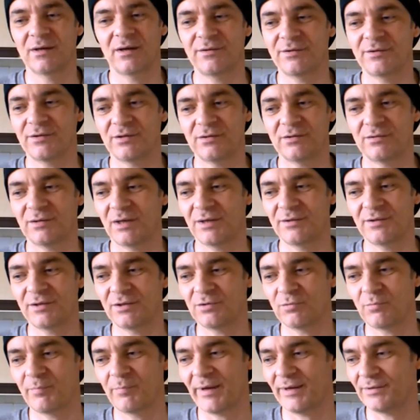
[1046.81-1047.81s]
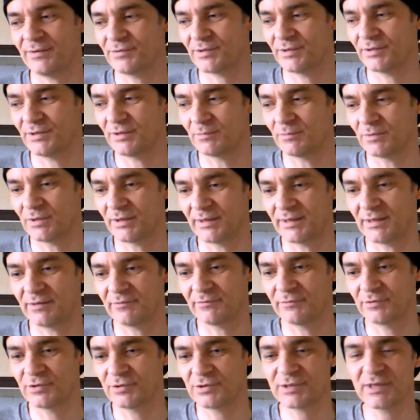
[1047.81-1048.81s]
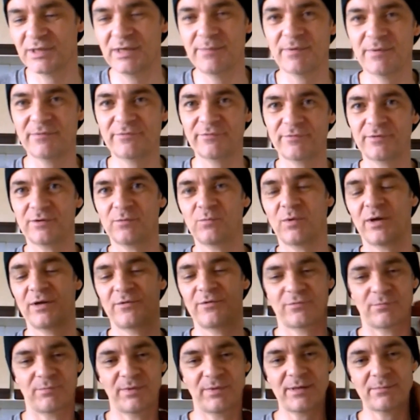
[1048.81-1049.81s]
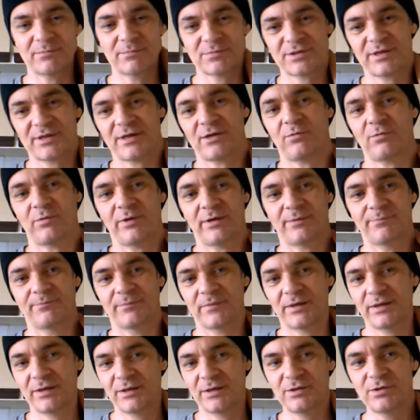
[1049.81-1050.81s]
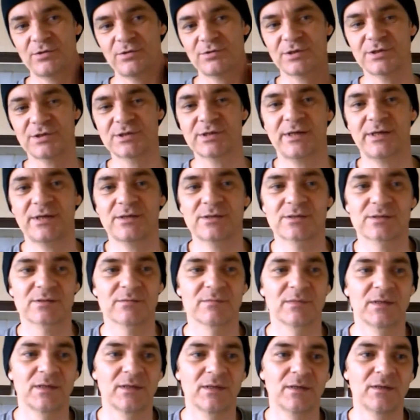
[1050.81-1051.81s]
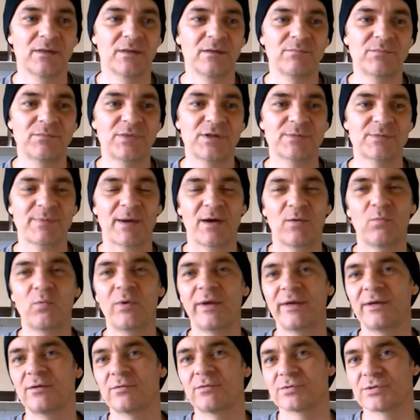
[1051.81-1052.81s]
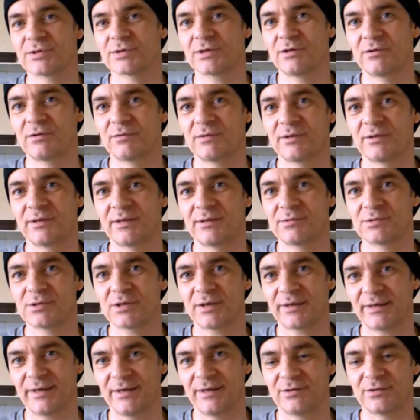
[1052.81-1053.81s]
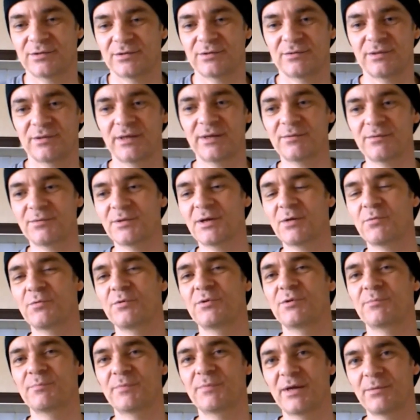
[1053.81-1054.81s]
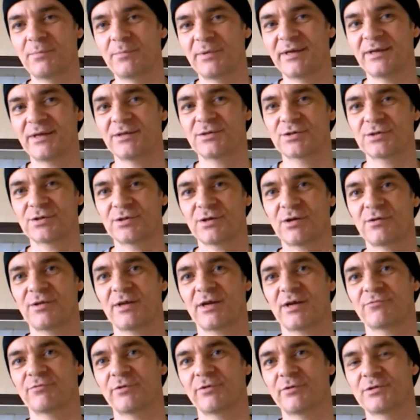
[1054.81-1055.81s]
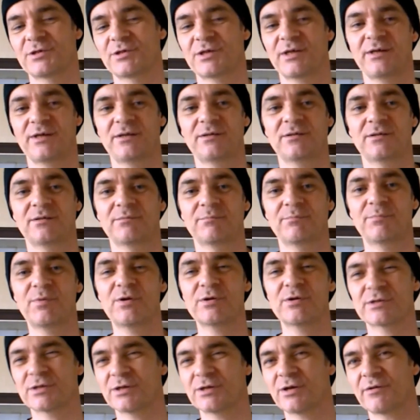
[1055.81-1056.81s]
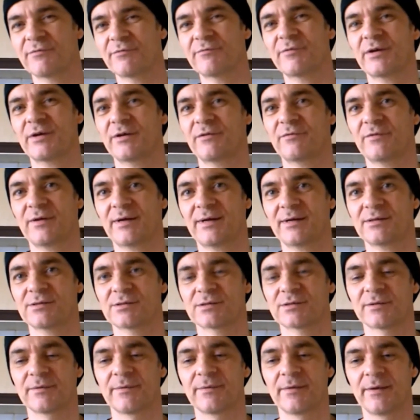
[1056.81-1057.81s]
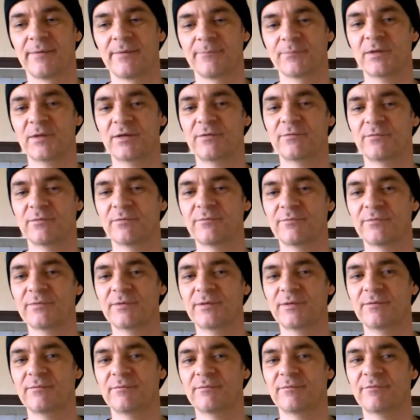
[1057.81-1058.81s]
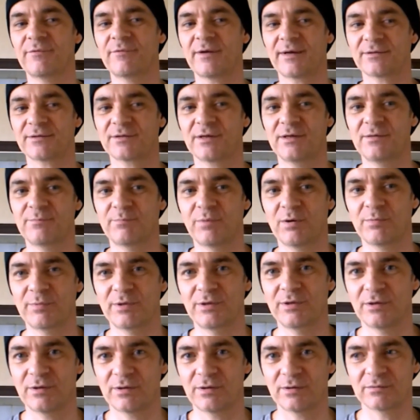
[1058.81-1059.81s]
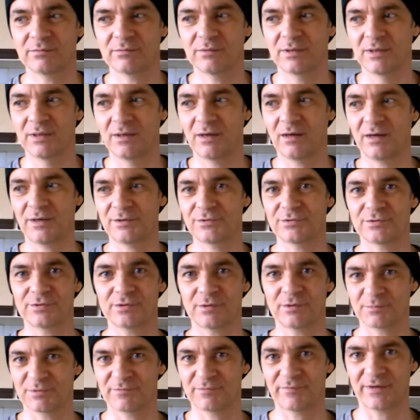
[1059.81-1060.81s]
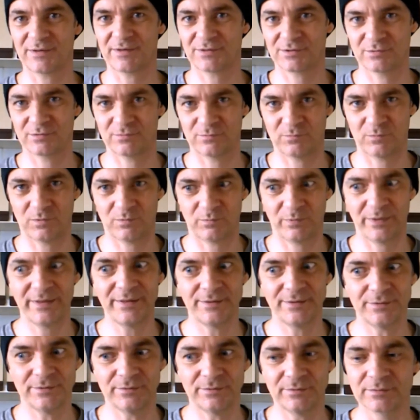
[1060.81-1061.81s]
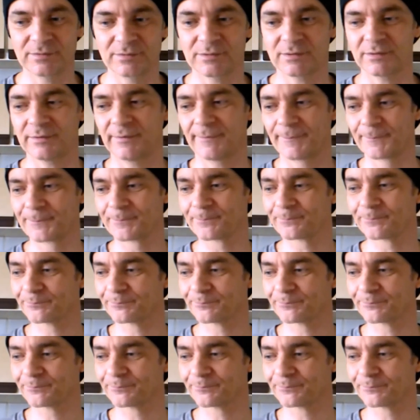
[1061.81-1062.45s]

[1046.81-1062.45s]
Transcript: other other little pets that you might have. Just keep everything away from them, let them settle in, and it usually takes takes about a week or so. Then they duck hens they they'll, they begin to know their routine, and birds learn very fast. They in fact they probably learn a hundred times faster than what we do. So